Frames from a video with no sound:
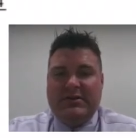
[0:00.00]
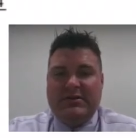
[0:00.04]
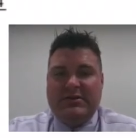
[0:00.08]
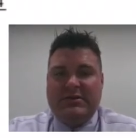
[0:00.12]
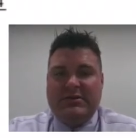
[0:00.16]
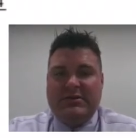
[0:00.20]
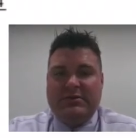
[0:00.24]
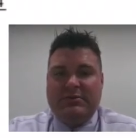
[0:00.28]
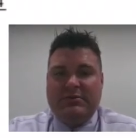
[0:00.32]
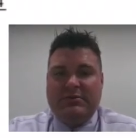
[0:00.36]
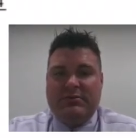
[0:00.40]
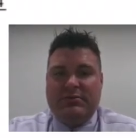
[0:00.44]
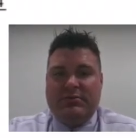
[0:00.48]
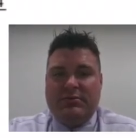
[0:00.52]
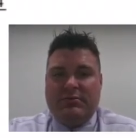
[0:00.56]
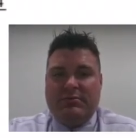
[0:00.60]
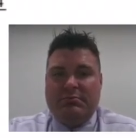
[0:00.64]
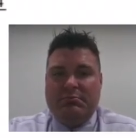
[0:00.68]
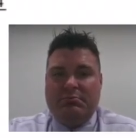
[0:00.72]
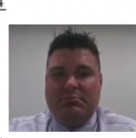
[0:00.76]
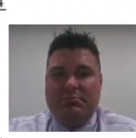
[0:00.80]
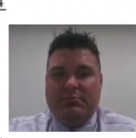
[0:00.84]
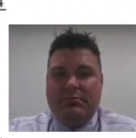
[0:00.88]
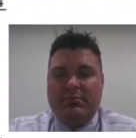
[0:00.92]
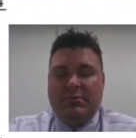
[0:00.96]
2
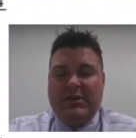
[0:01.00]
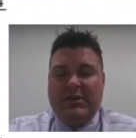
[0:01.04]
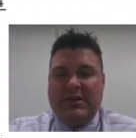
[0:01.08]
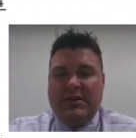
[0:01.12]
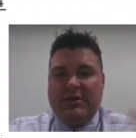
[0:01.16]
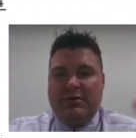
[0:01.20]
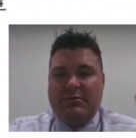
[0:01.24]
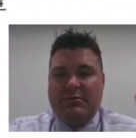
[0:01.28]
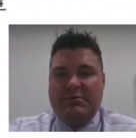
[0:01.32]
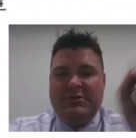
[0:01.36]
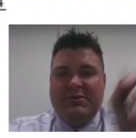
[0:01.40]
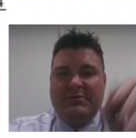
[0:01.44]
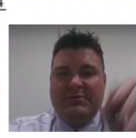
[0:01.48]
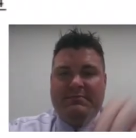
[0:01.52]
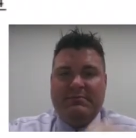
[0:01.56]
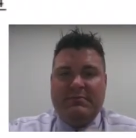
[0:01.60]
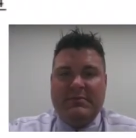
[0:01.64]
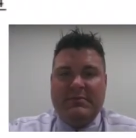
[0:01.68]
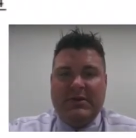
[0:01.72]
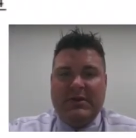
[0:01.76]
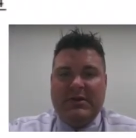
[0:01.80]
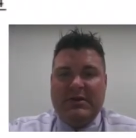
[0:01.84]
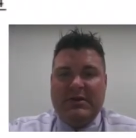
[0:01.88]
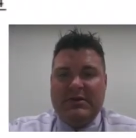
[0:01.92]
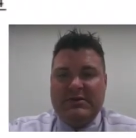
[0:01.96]
cubed,
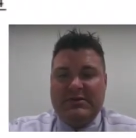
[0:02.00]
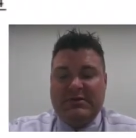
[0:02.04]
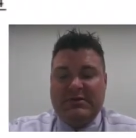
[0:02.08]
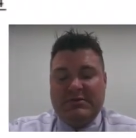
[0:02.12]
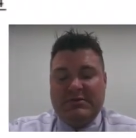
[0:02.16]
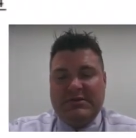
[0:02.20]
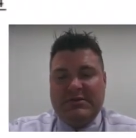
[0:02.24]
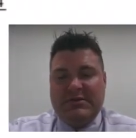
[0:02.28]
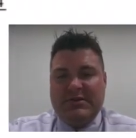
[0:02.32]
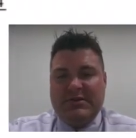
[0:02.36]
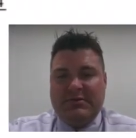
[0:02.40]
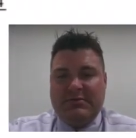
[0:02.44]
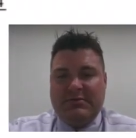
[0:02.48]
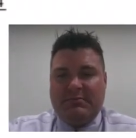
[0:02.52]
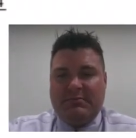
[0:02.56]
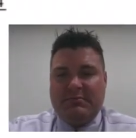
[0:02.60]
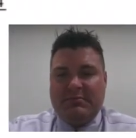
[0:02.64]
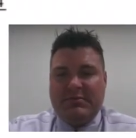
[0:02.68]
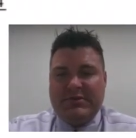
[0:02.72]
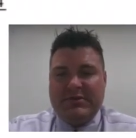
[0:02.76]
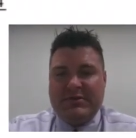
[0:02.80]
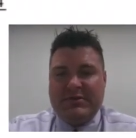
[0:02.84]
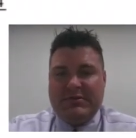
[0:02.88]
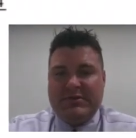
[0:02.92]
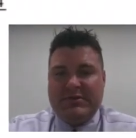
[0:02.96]
so it's 2.
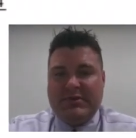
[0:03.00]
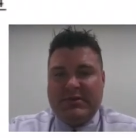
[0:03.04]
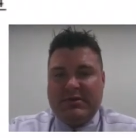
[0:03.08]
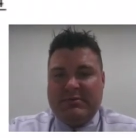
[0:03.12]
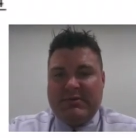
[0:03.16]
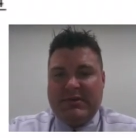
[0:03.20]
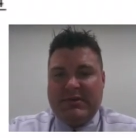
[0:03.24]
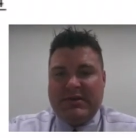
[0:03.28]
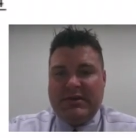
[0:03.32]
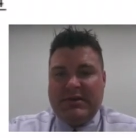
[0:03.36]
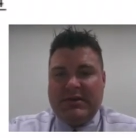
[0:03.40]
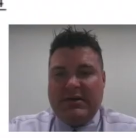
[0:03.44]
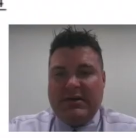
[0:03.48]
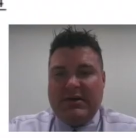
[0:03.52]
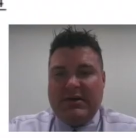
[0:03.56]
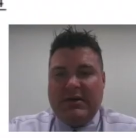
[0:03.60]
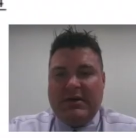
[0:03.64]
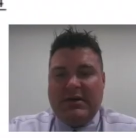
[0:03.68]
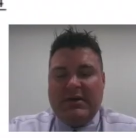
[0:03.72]
So it's going to be